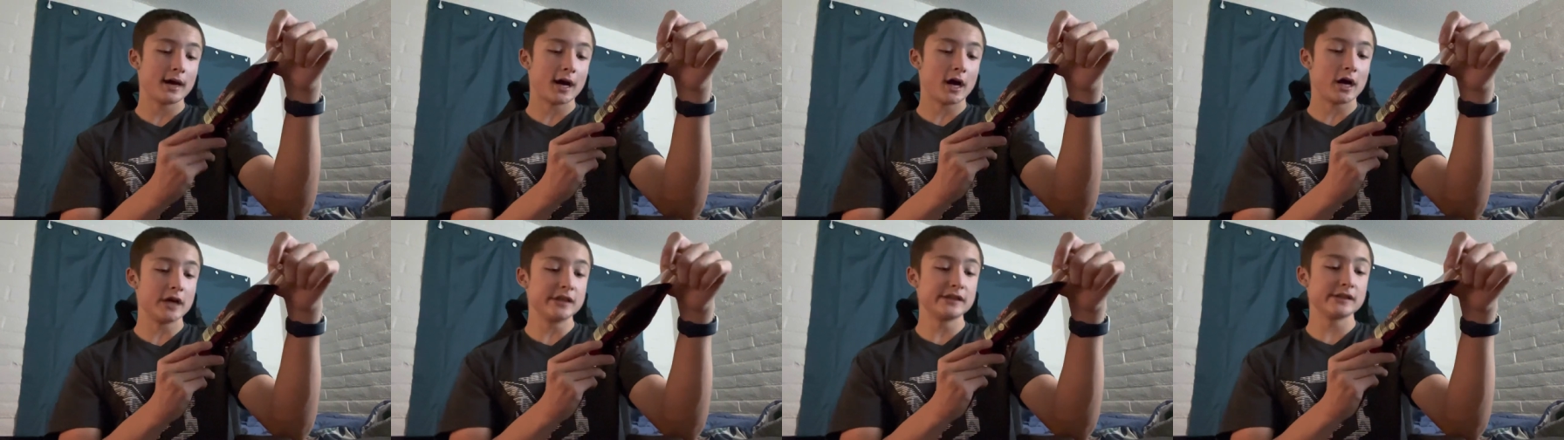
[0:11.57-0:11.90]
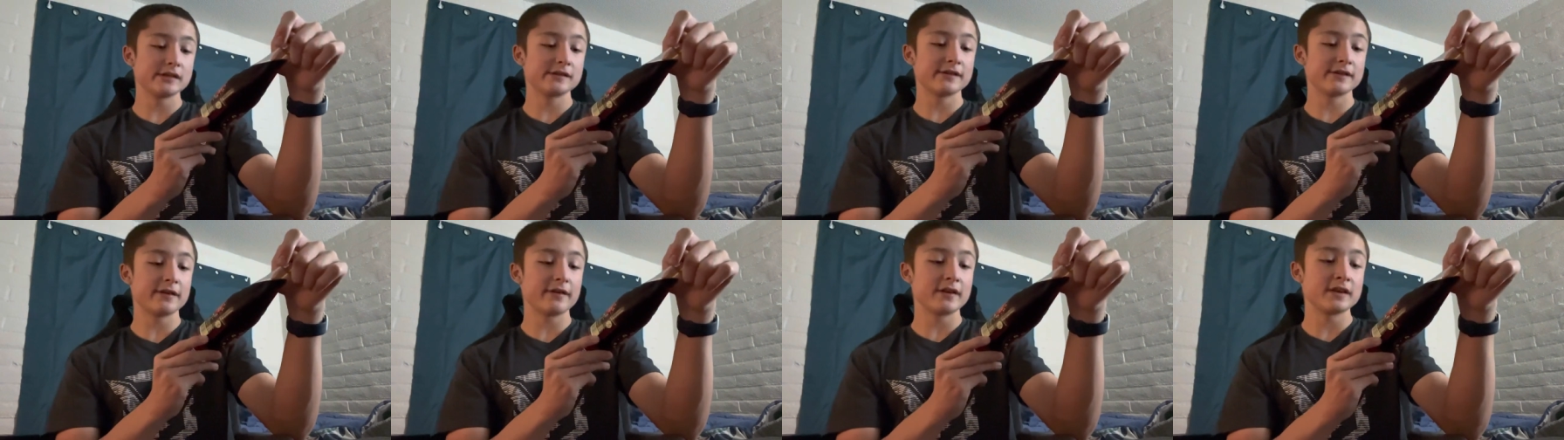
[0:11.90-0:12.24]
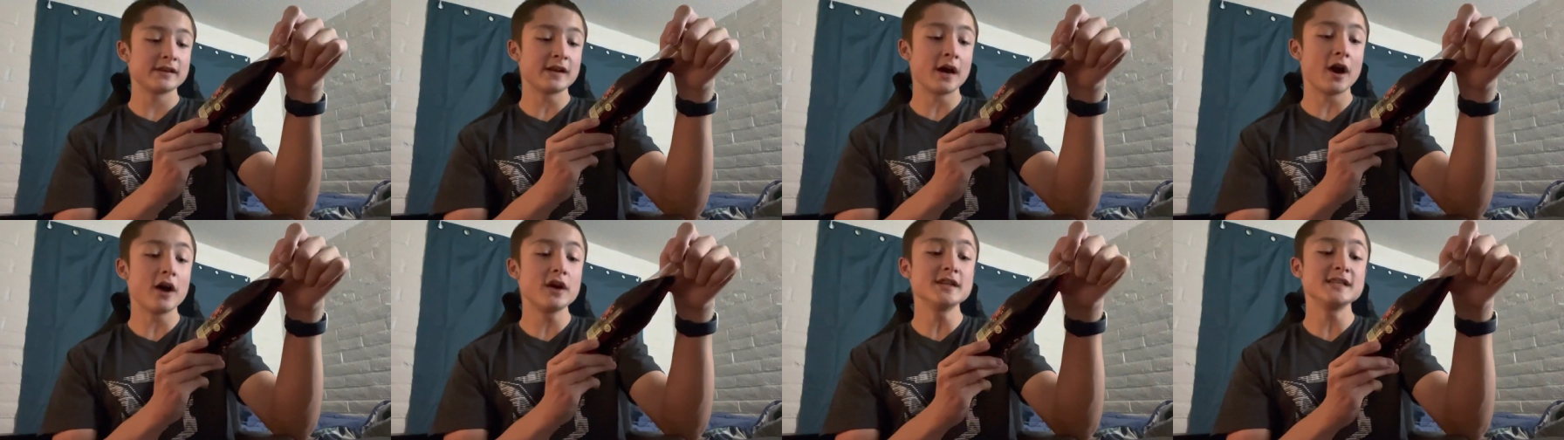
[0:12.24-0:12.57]

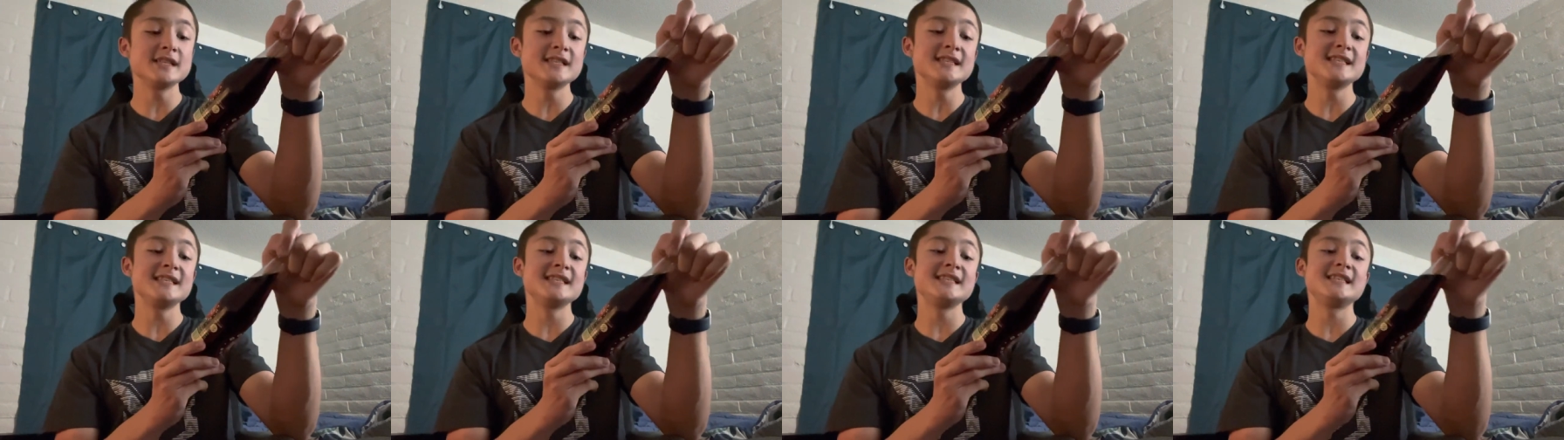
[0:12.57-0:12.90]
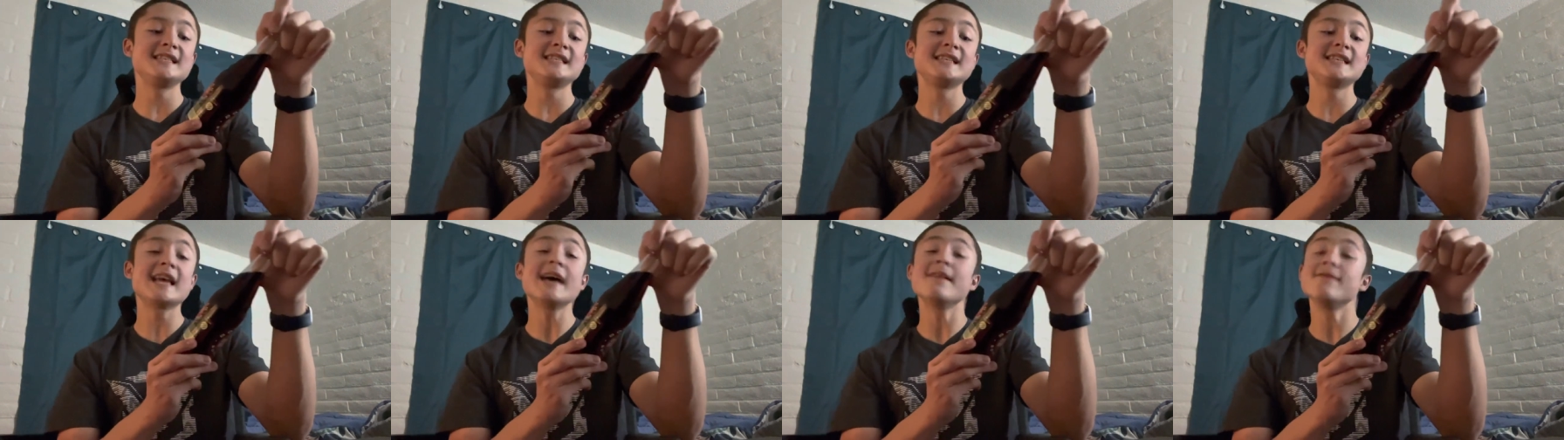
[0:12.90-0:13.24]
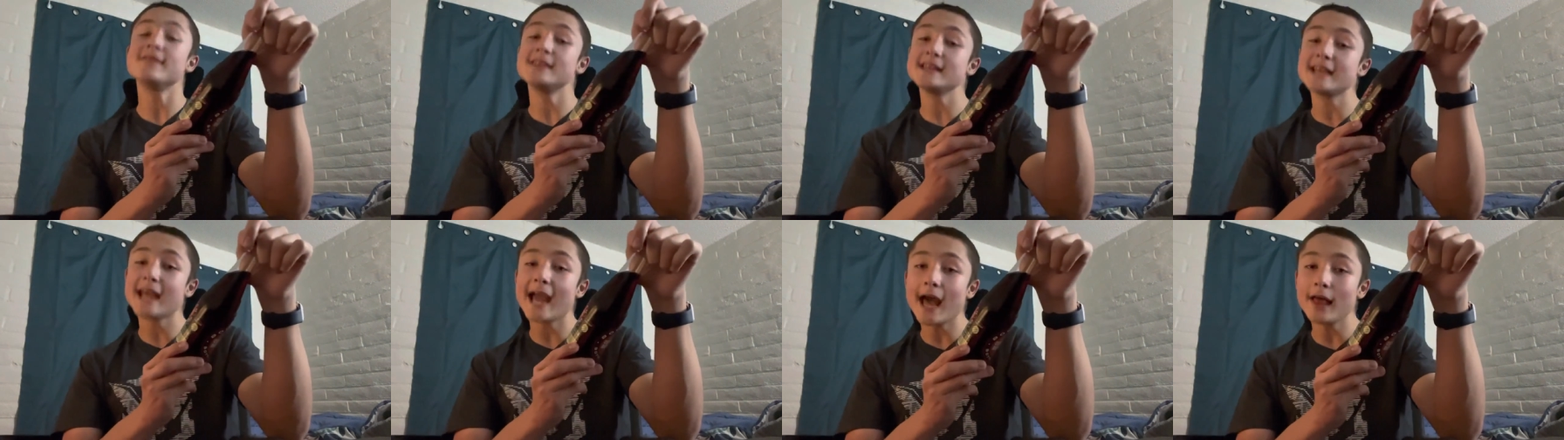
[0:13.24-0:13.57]

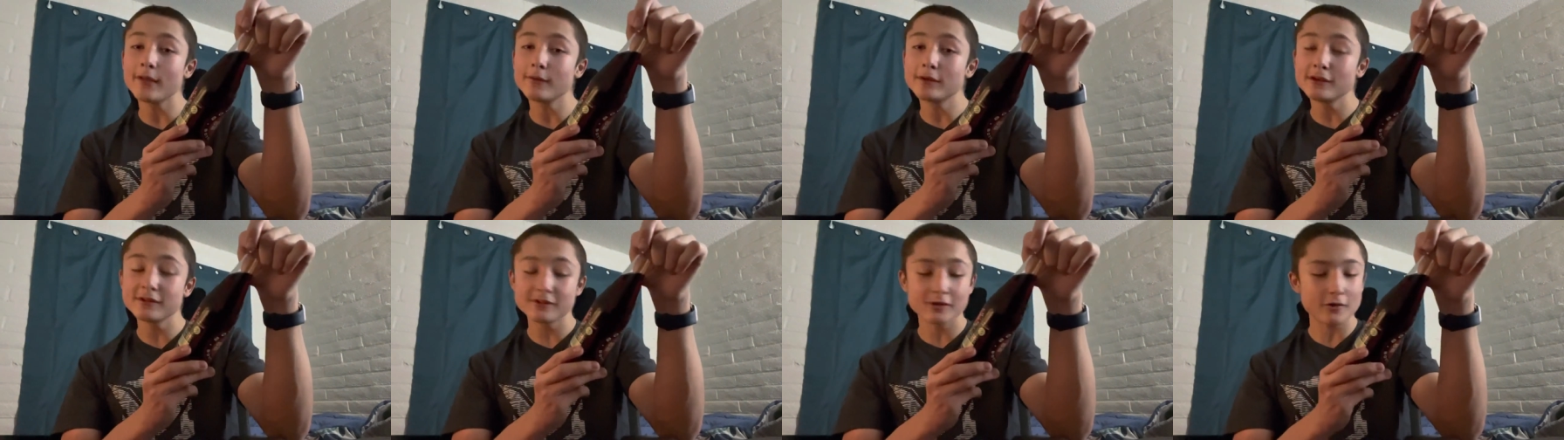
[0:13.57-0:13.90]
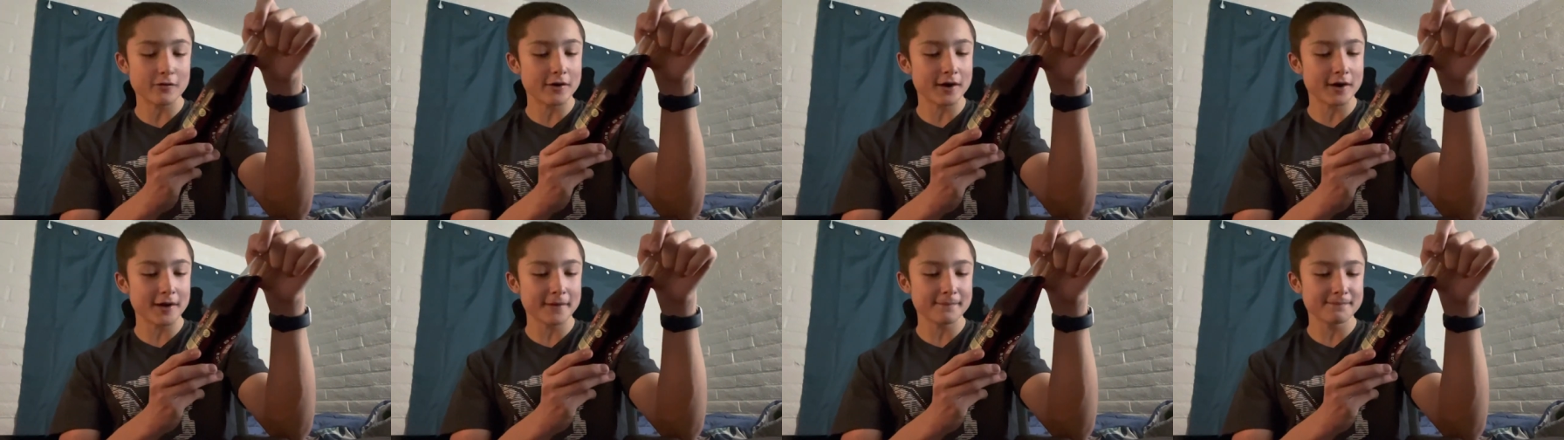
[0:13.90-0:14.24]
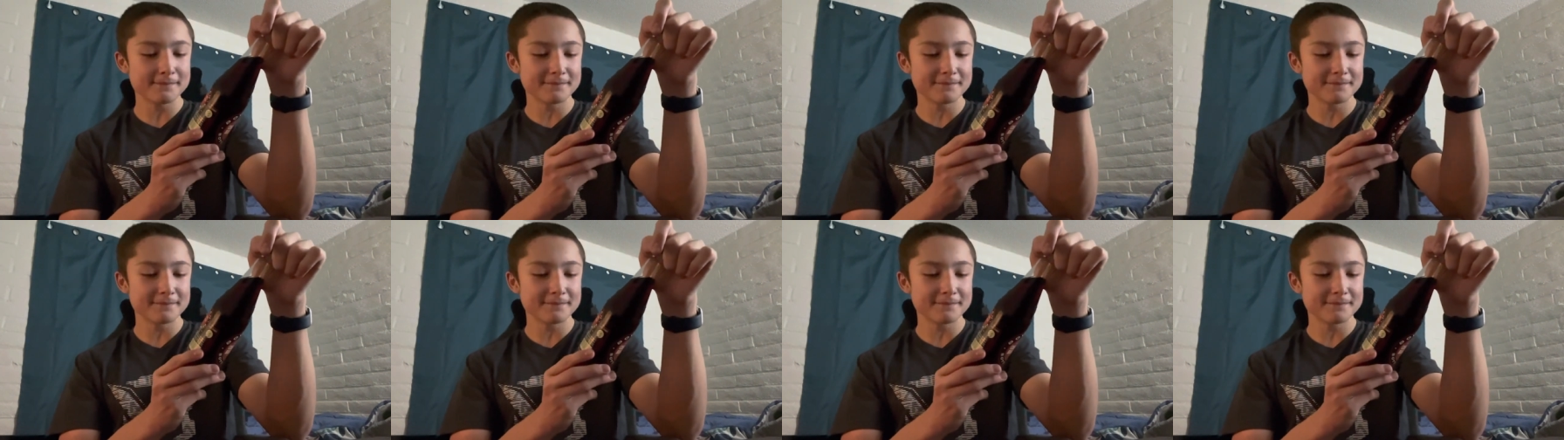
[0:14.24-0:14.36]
170 calories, okay.